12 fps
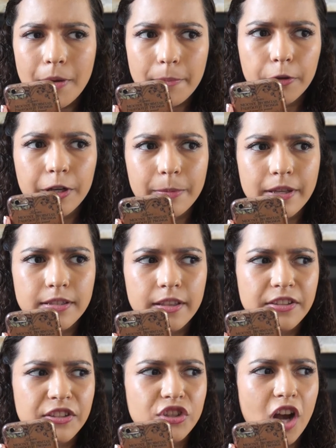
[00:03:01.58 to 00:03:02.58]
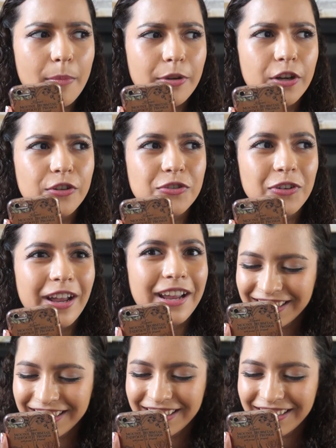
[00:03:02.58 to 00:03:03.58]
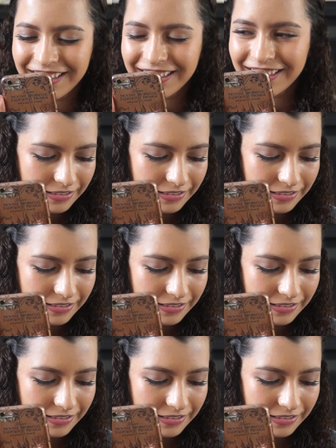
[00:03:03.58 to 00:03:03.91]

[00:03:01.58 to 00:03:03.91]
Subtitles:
pepperoni pizza. This is Domino's, right?